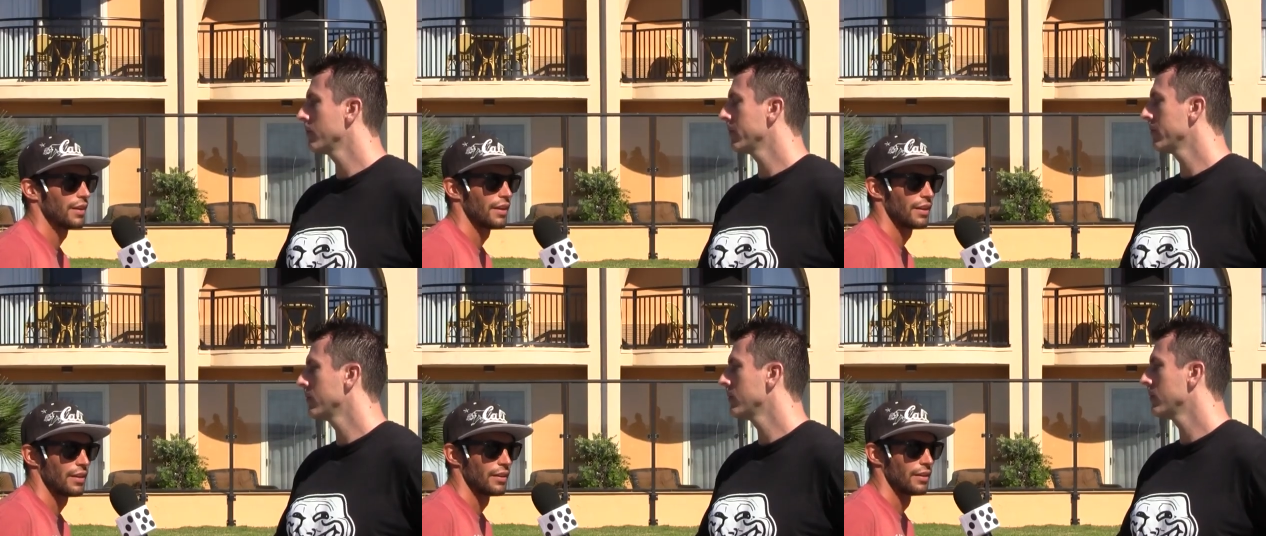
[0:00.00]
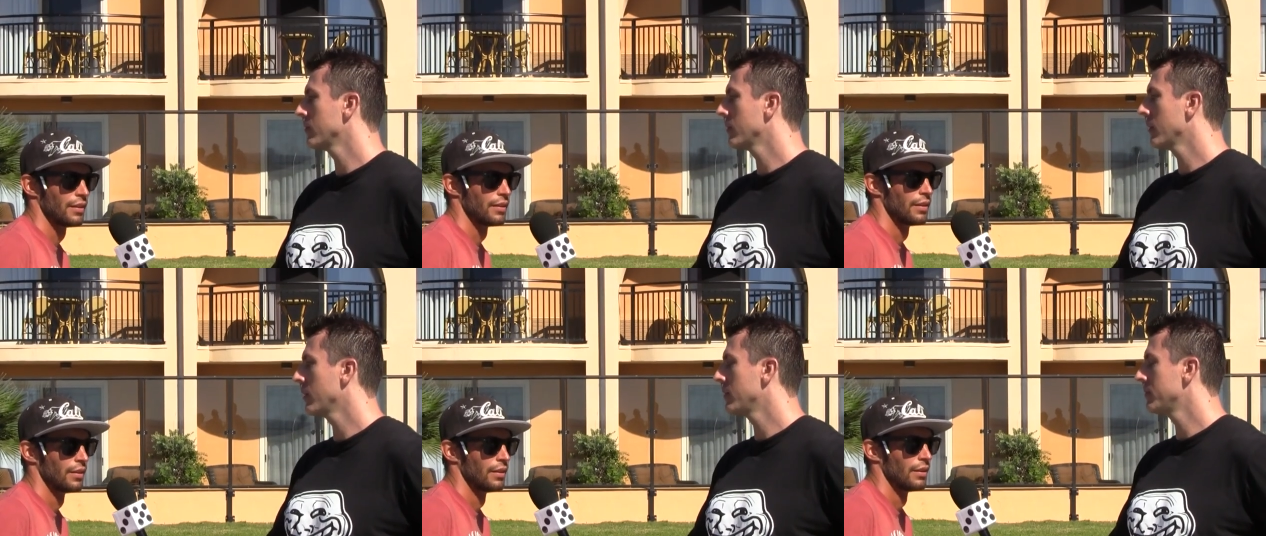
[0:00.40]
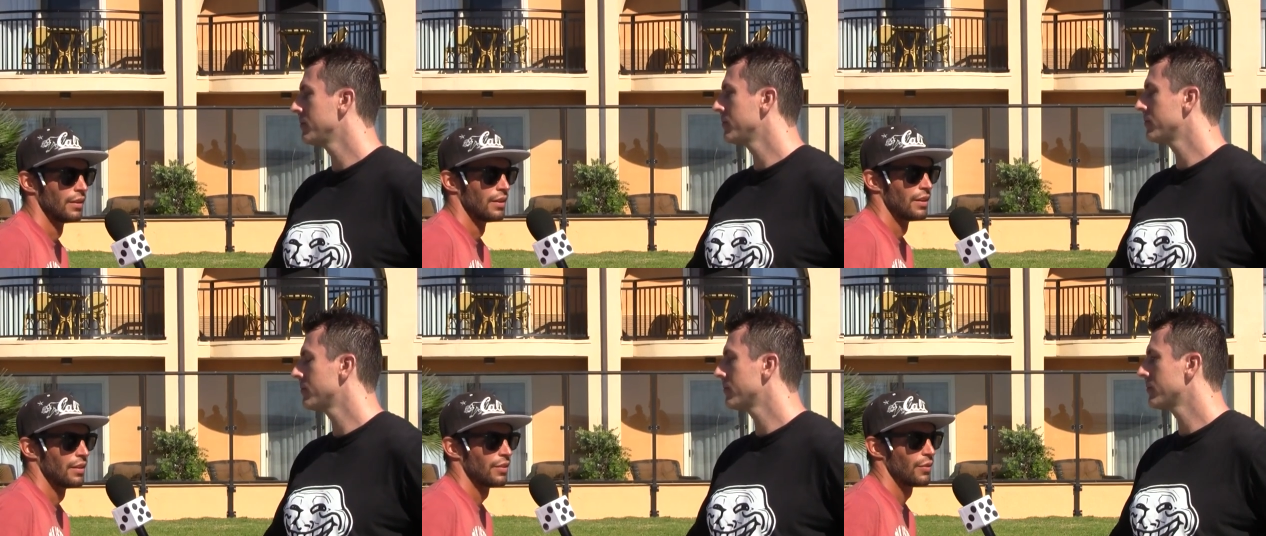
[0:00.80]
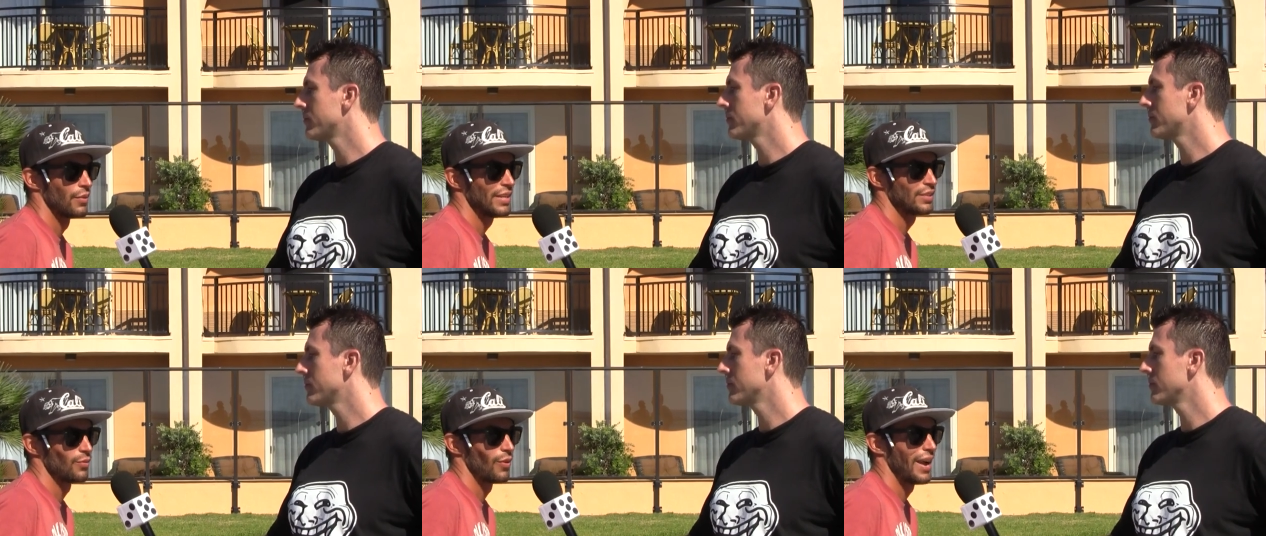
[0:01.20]
Speaker 1: uh, the
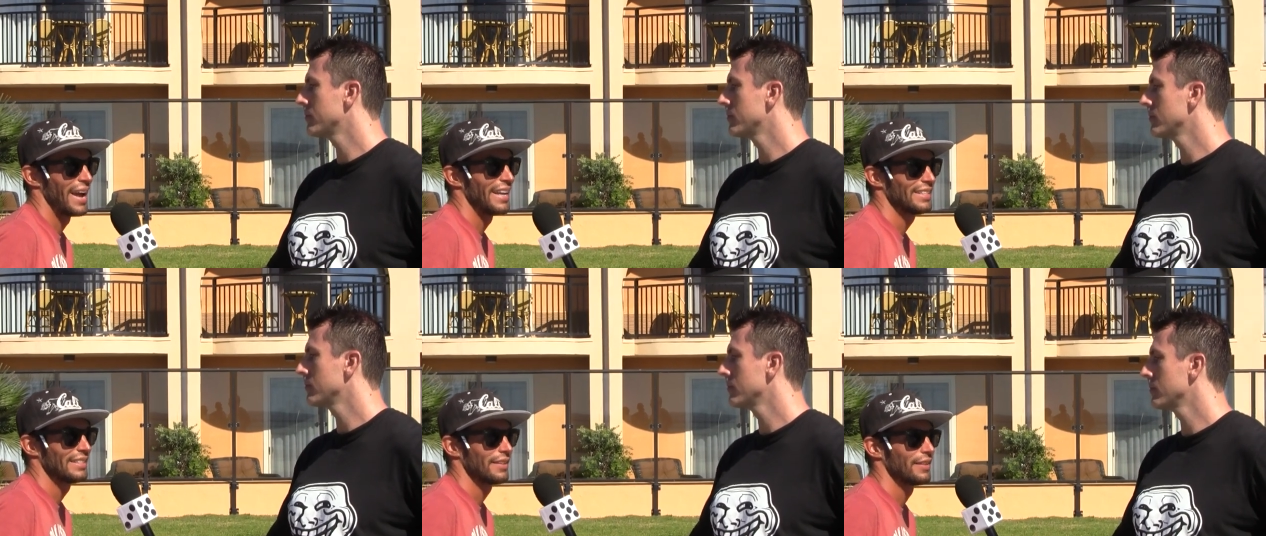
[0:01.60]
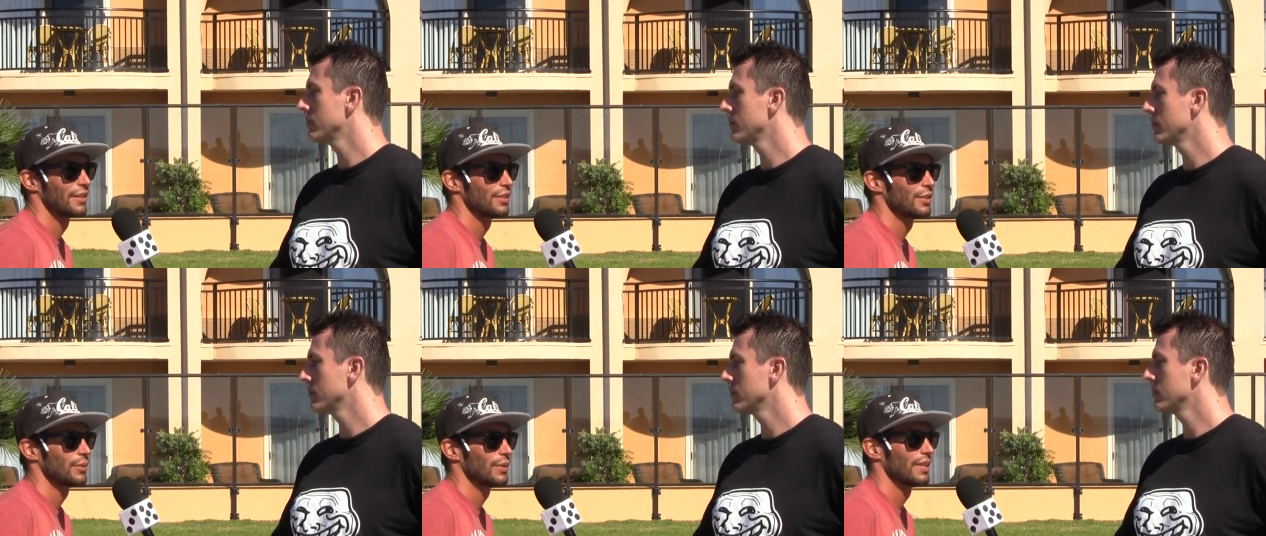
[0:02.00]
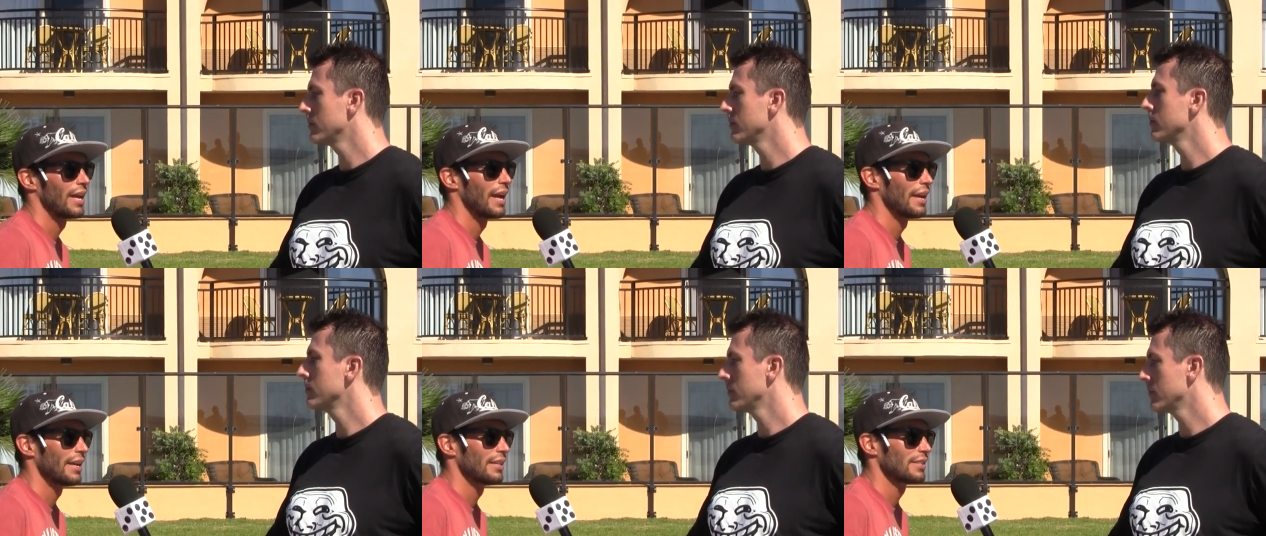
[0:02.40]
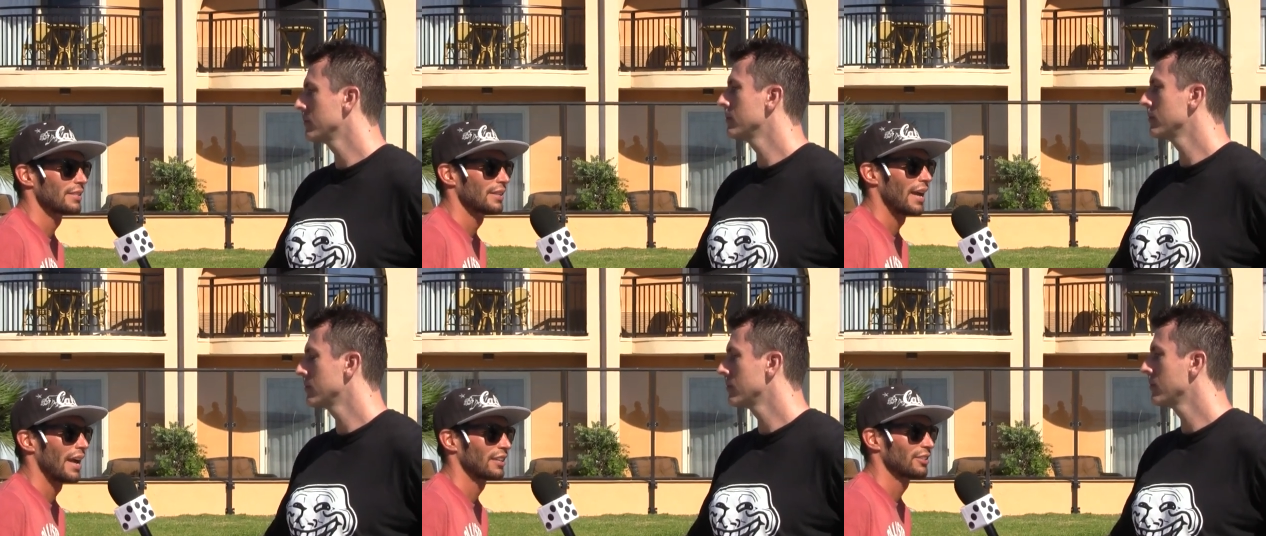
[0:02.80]
reason why I see they're doing that is
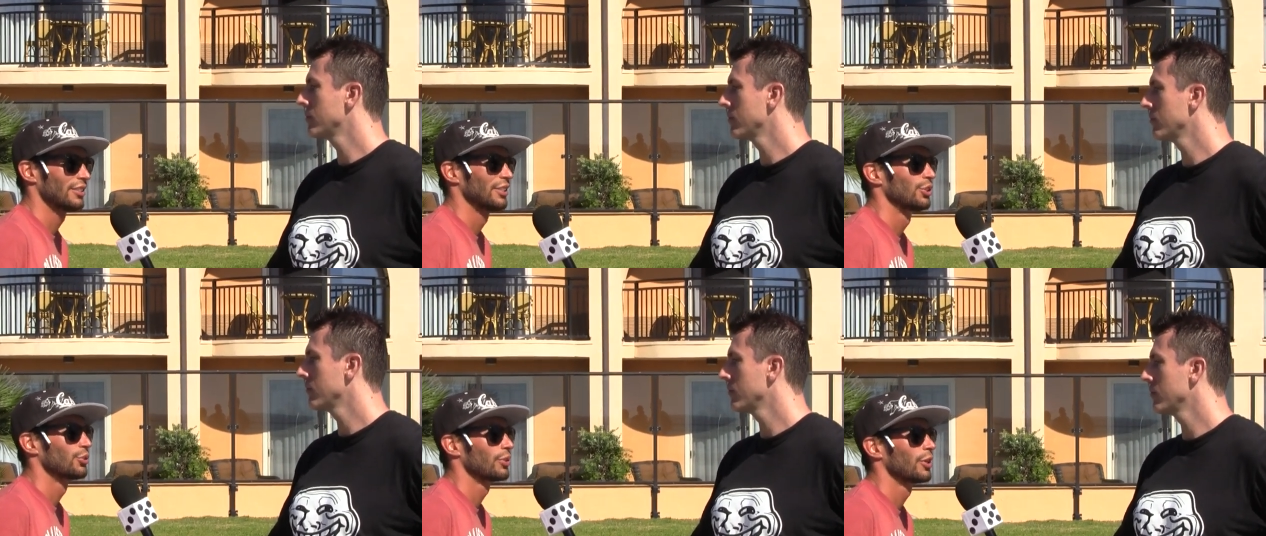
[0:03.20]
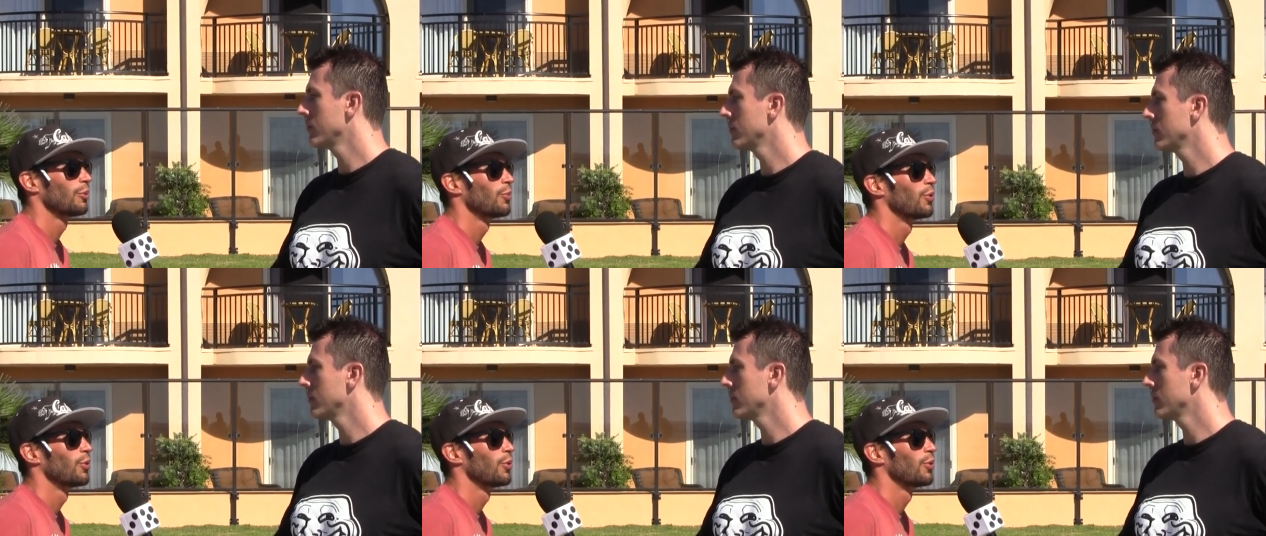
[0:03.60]
to actually drill